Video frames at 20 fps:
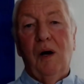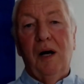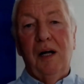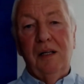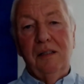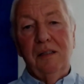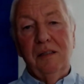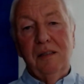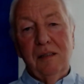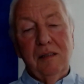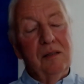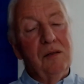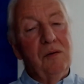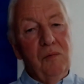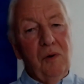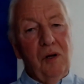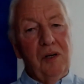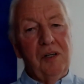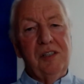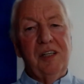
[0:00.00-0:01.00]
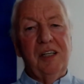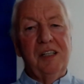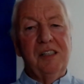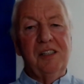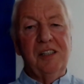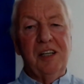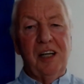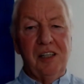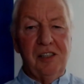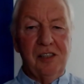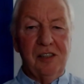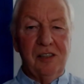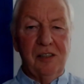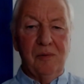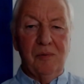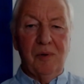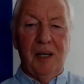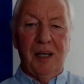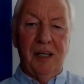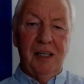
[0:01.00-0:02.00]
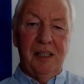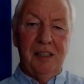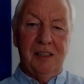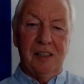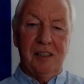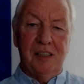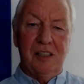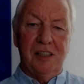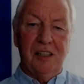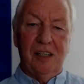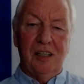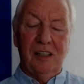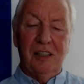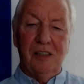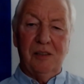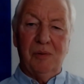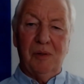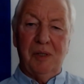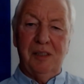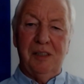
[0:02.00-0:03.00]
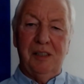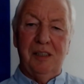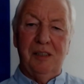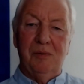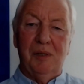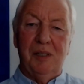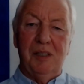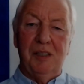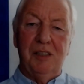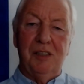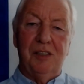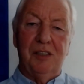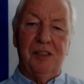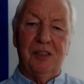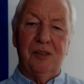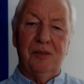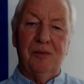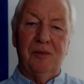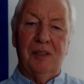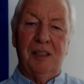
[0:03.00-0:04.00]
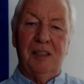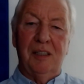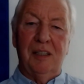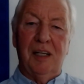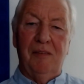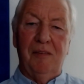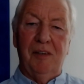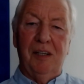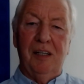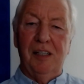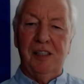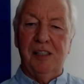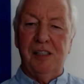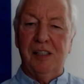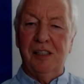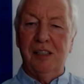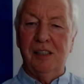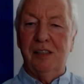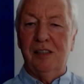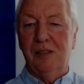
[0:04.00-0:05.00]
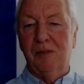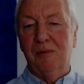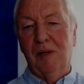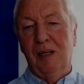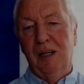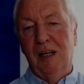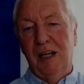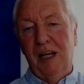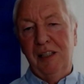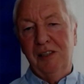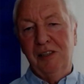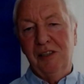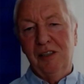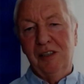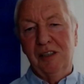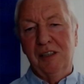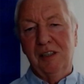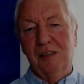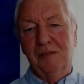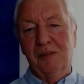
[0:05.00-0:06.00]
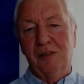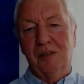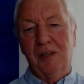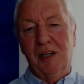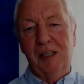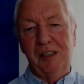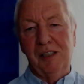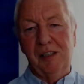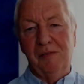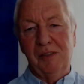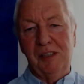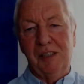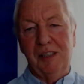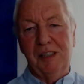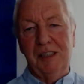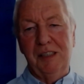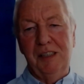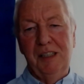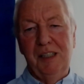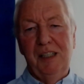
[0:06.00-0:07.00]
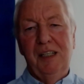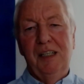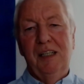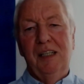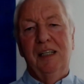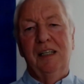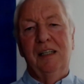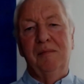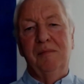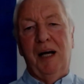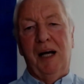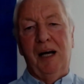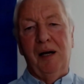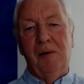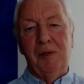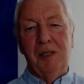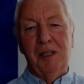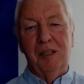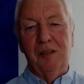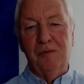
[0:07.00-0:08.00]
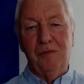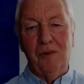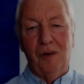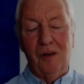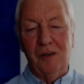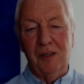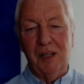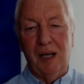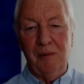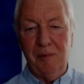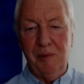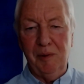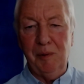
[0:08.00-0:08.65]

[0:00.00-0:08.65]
Well, what a sensational way to start 2022. And having listened to a legend of creativity, how are we going to follow that?